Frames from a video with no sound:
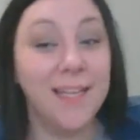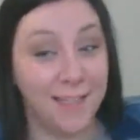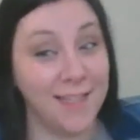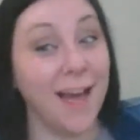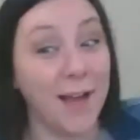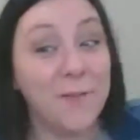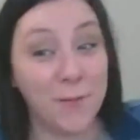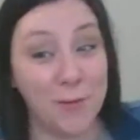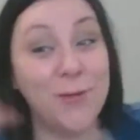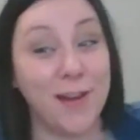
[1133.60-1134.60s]
yeah, for
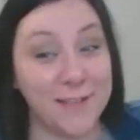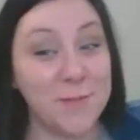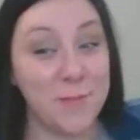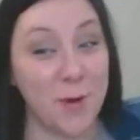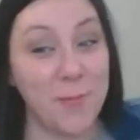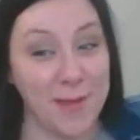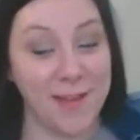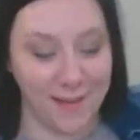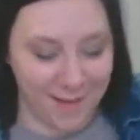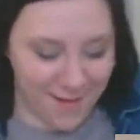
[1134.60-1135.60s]
you guys who know
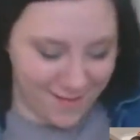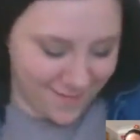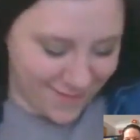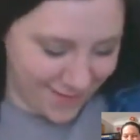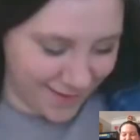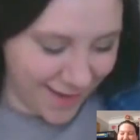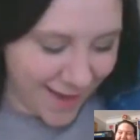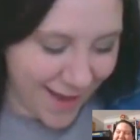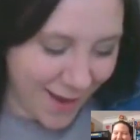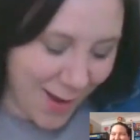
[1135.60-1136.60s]
me, yeah.
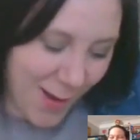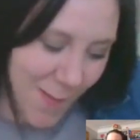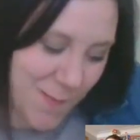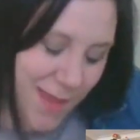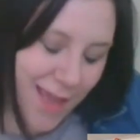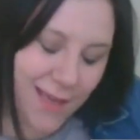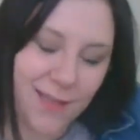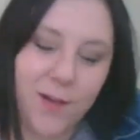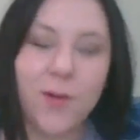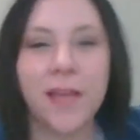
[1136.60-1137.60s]
And, you
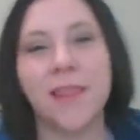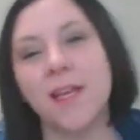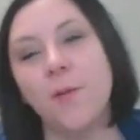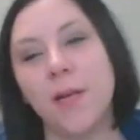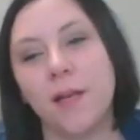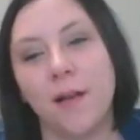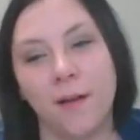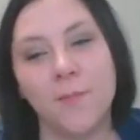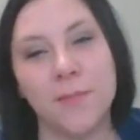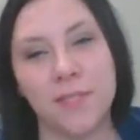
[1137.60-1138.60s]
know, I think when it
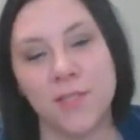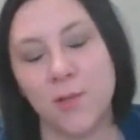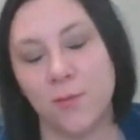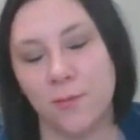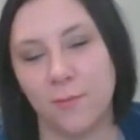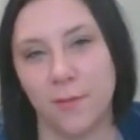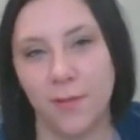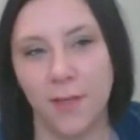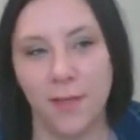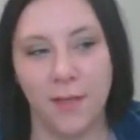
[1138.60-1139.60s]
comes to
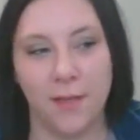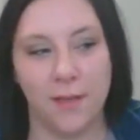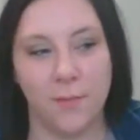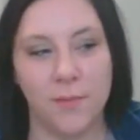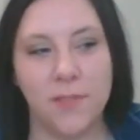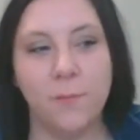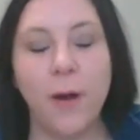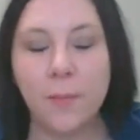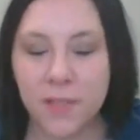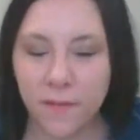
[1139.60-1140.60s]

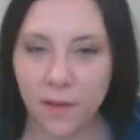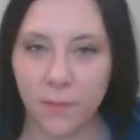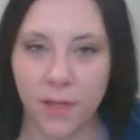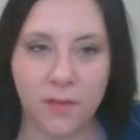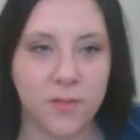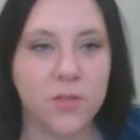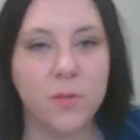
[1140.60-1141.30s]
web development, there's